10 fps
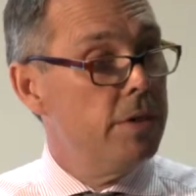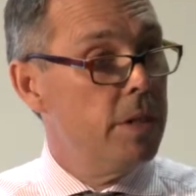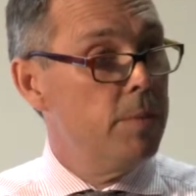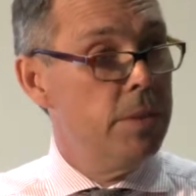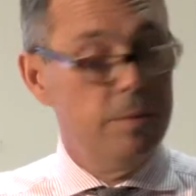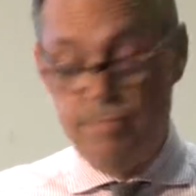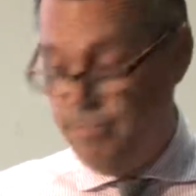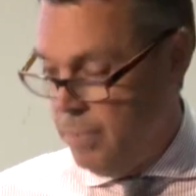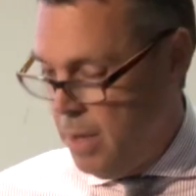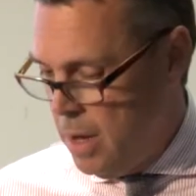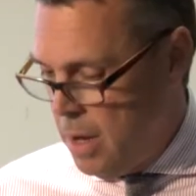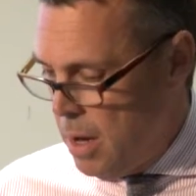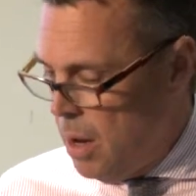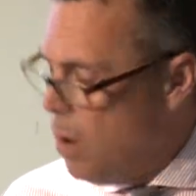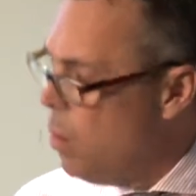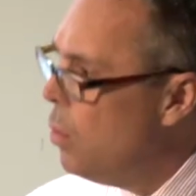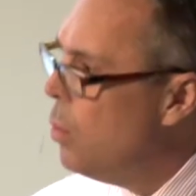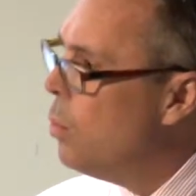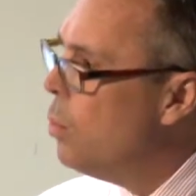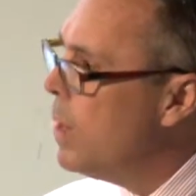Shepparton.
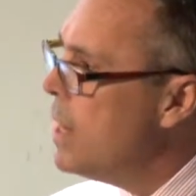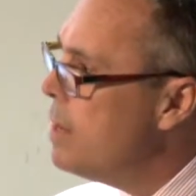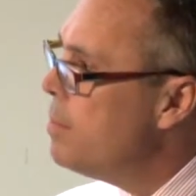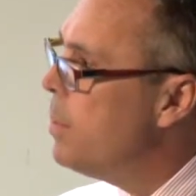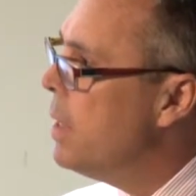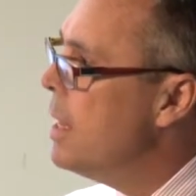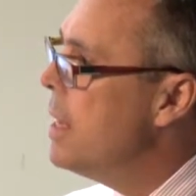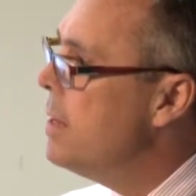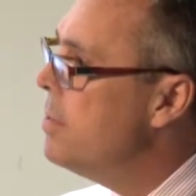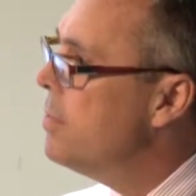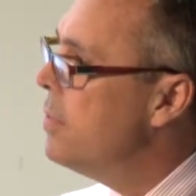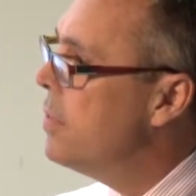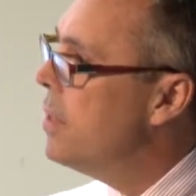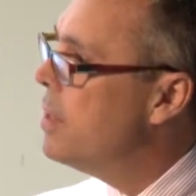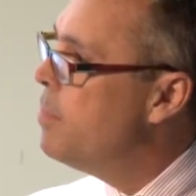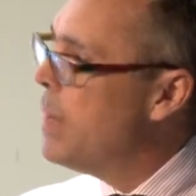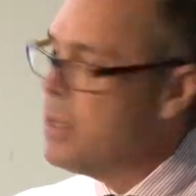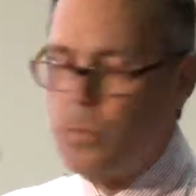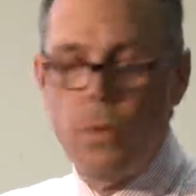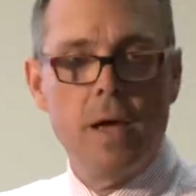We believe that the
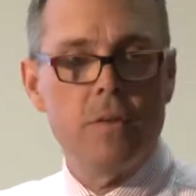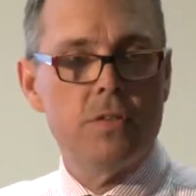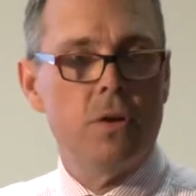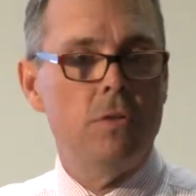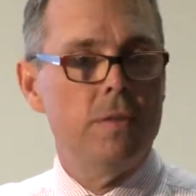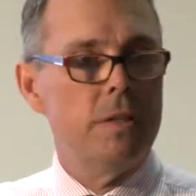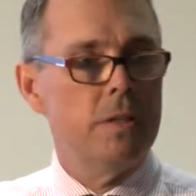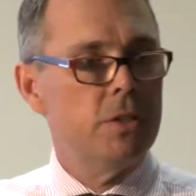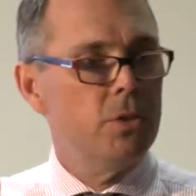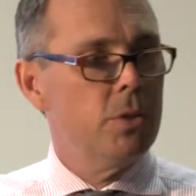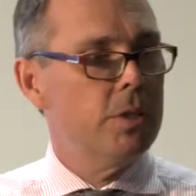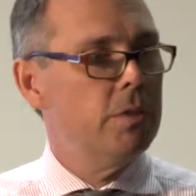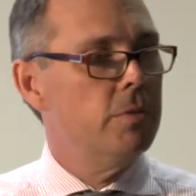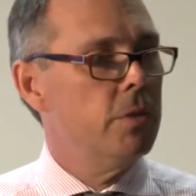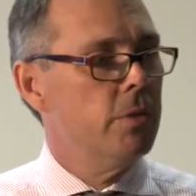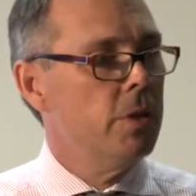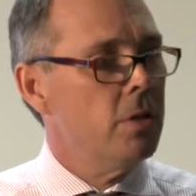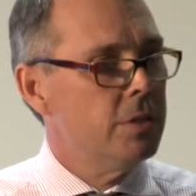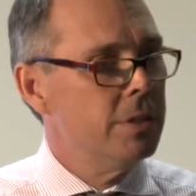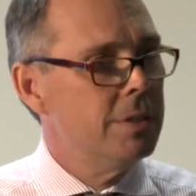best way of solving the shortage of rural
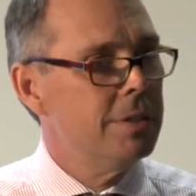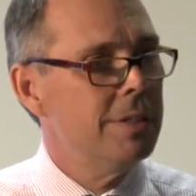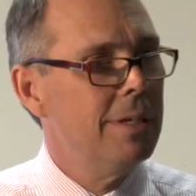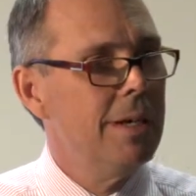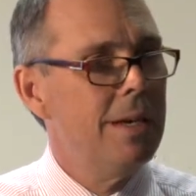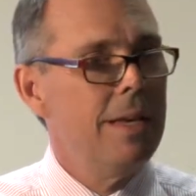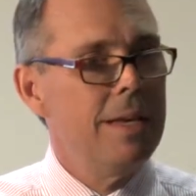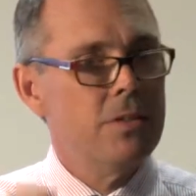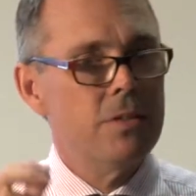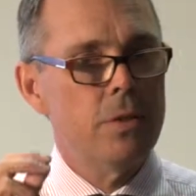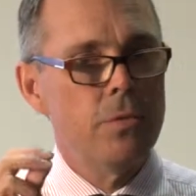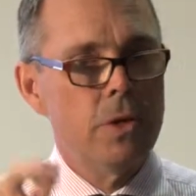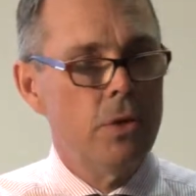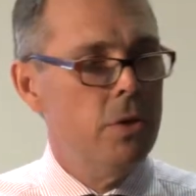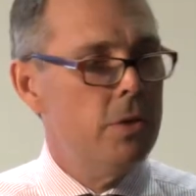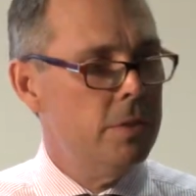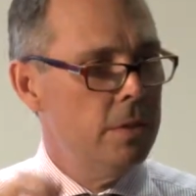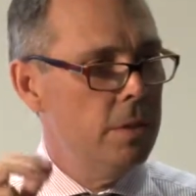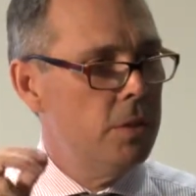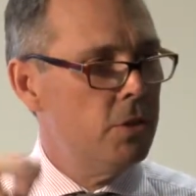doctors is to recruit,
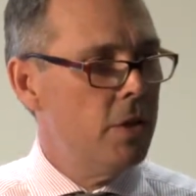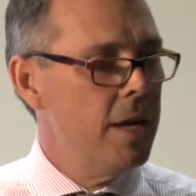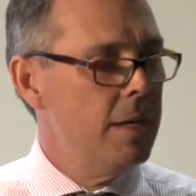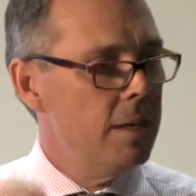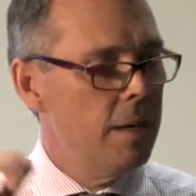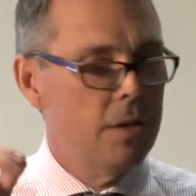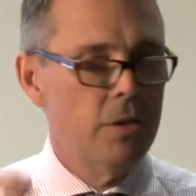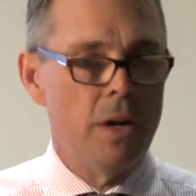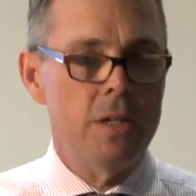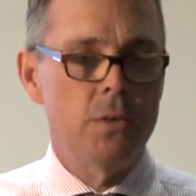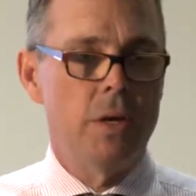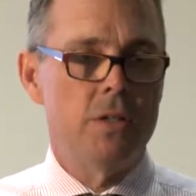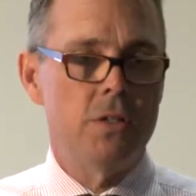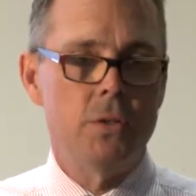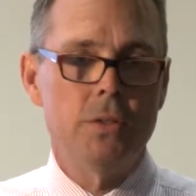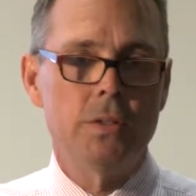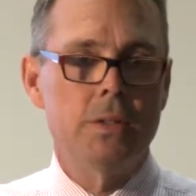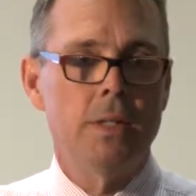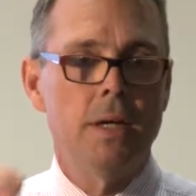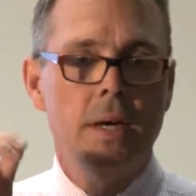train and graduate
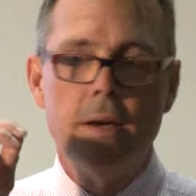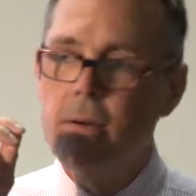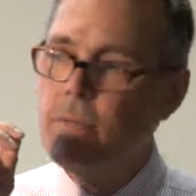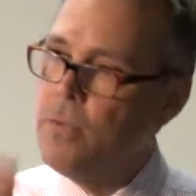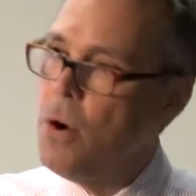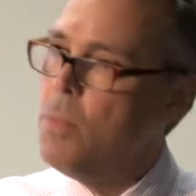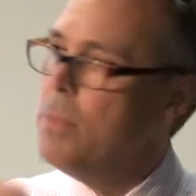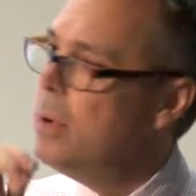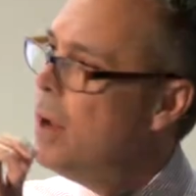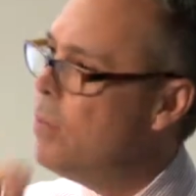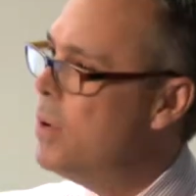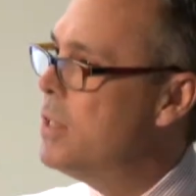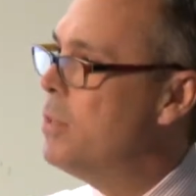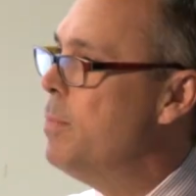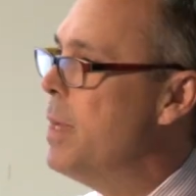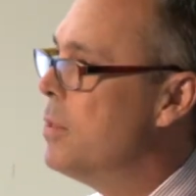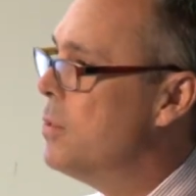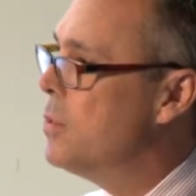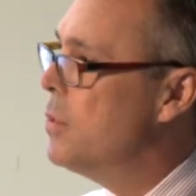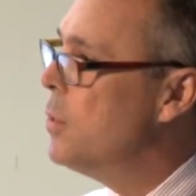students from a regional medical
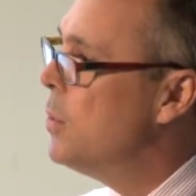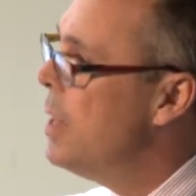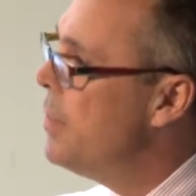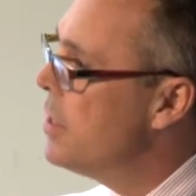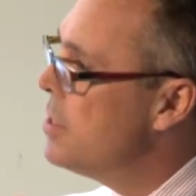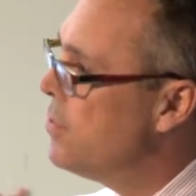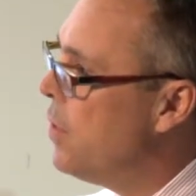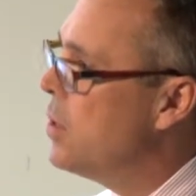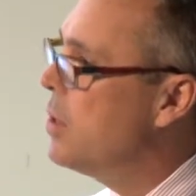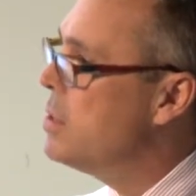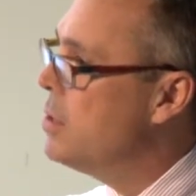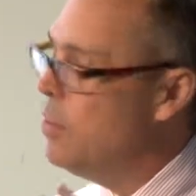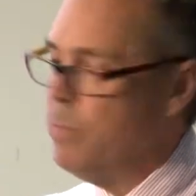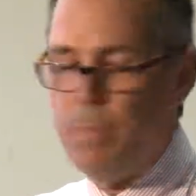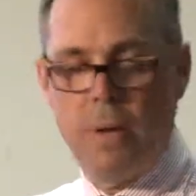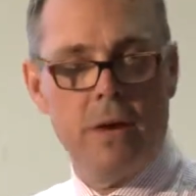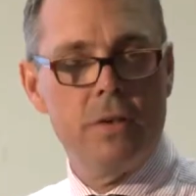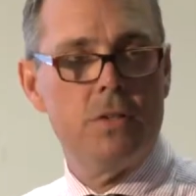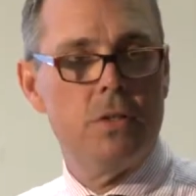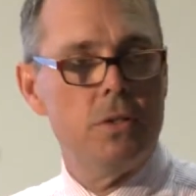school that is focused on preparing
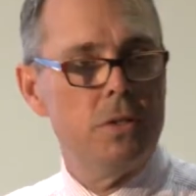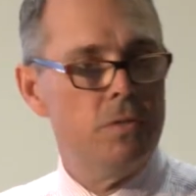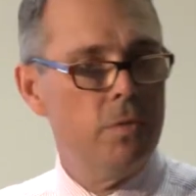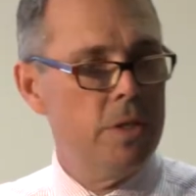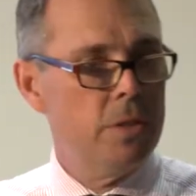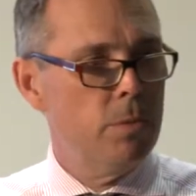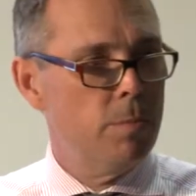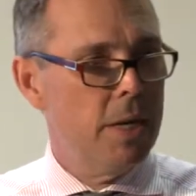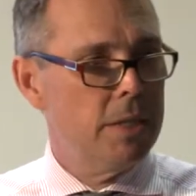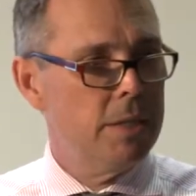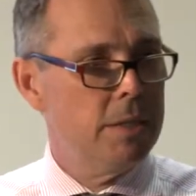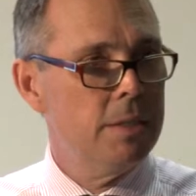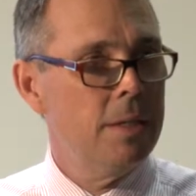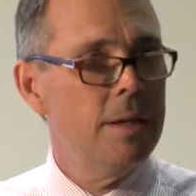students for regional practice.